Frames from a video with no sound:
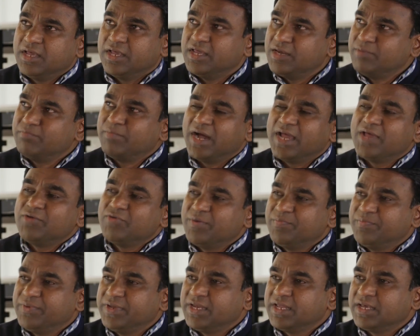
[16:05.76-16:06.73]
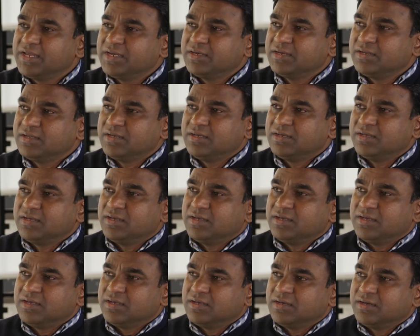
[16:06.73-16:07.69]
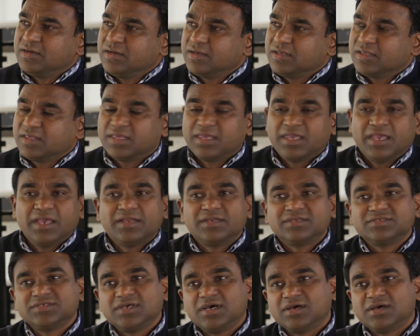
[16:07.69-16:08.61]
In my opinion, carers